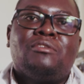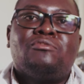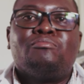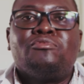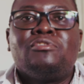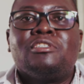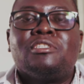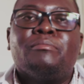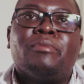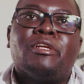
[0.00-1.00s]
to put it
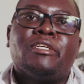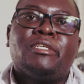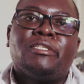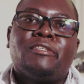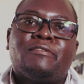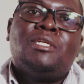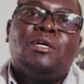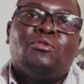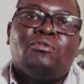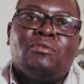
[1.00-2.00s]
simply.
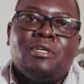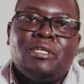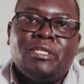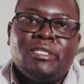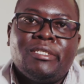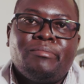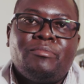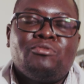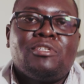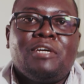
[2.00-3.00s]
Now,
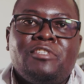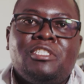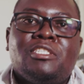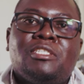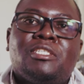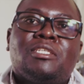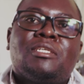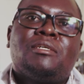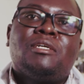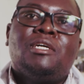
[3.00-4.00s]
tooth cavities
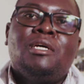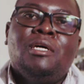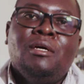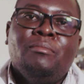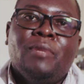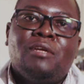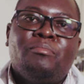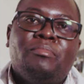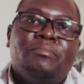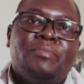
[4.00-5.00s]
are
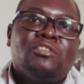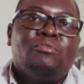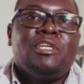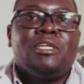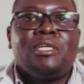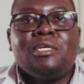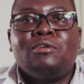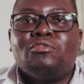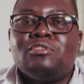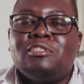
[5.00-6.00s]
predominantly
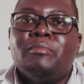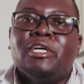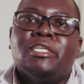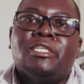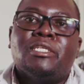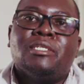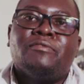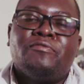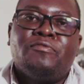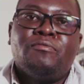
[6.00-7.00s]
caused by
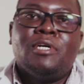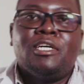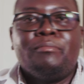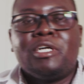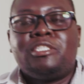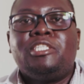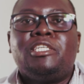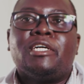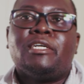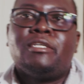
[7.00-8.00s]

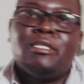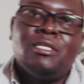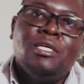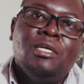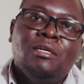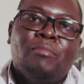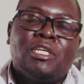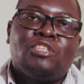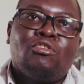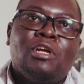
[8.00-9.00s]
bacterial
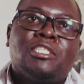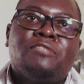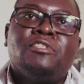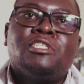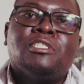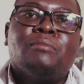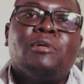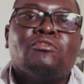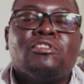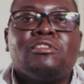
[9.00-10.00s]
activity in the
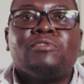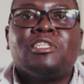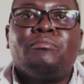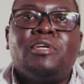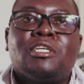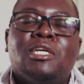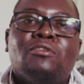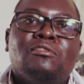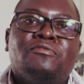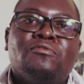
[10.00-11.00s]
mouth when they break
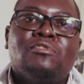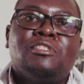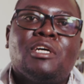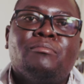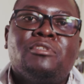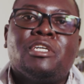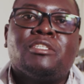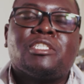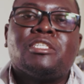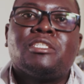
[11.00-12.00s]
down food
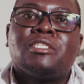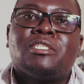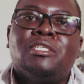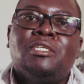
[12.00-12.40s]
substances,